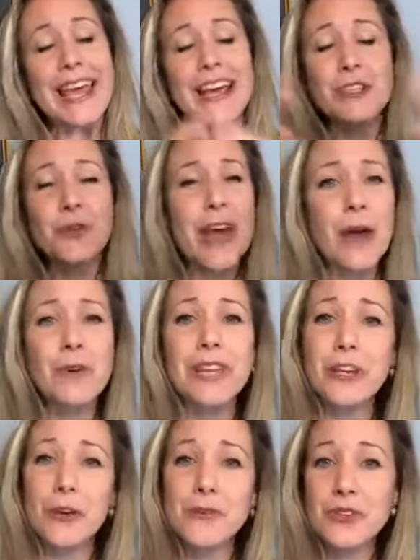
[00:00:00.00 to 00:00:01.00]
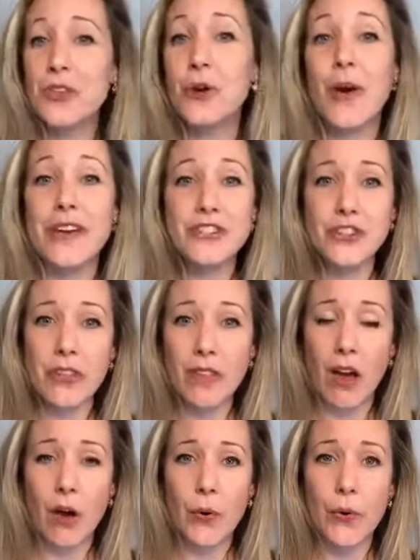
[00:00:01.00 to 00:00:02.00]
So that really goes to the question
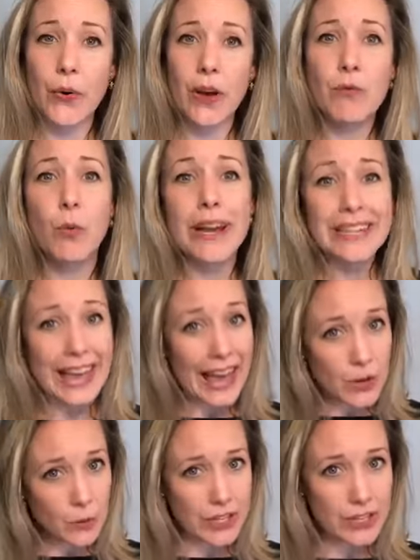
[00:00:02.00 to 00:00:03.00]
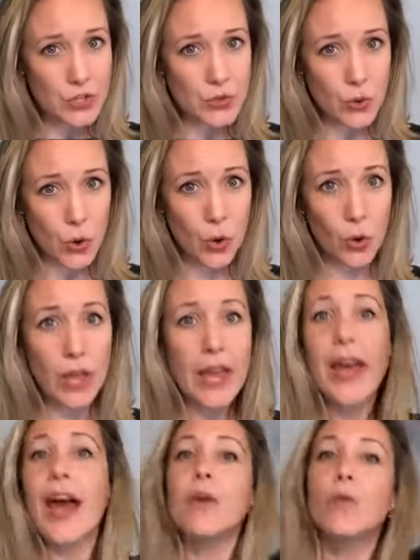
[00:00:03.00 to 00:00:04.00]
though of what can we control
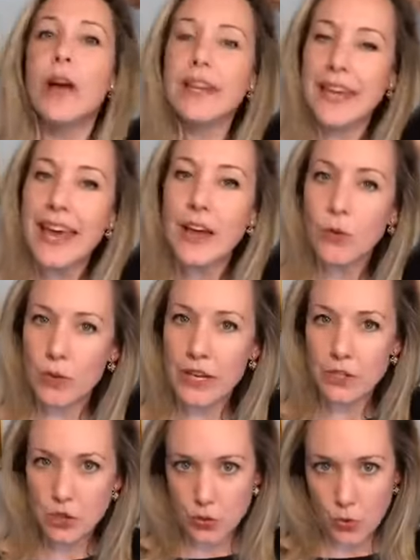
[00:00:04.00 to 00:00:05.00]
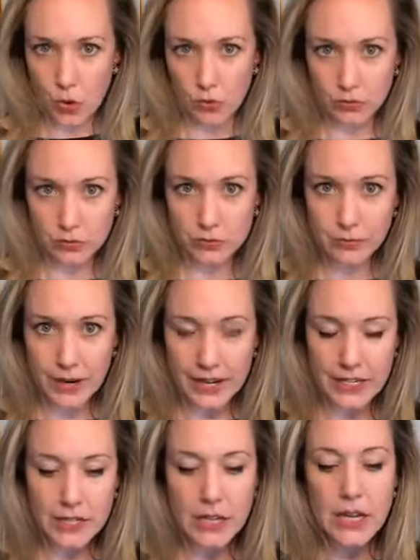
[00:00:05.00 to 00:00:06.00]
and what can't we control,
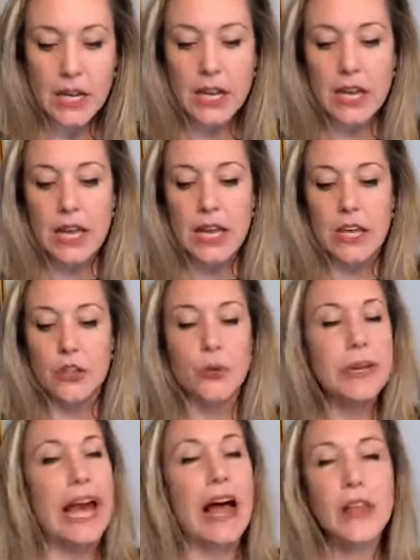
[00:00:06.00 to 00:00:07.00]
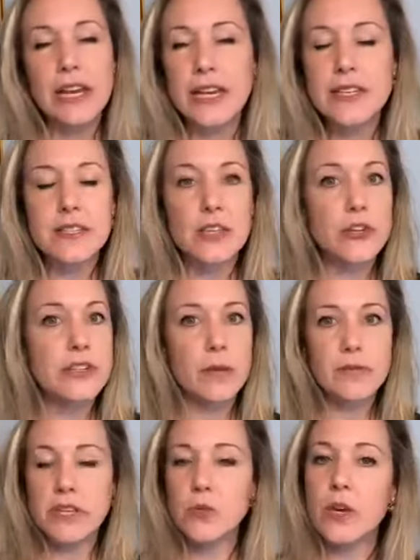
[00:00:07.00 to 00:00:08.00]
right? the reality is there's
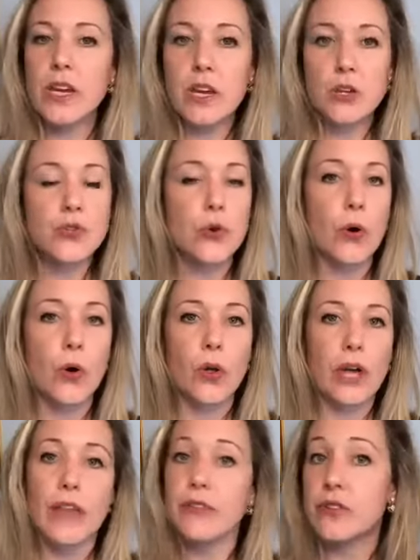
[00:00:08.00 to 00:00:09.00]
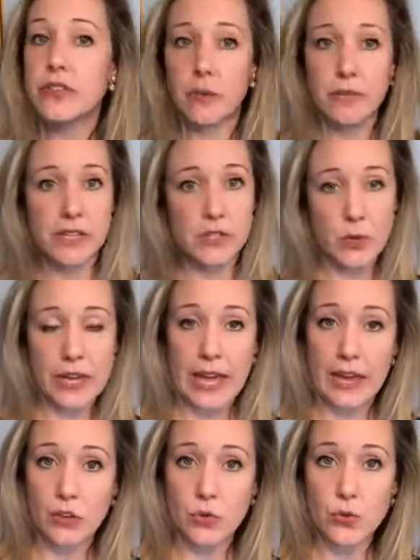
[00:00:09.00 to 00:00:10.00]
some things we can control and there's some things we
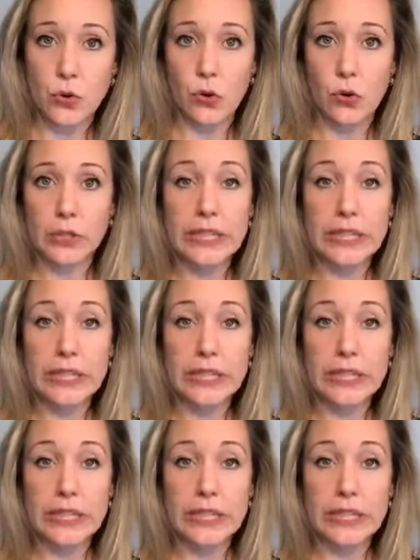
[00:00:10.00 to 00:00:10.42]
can't control.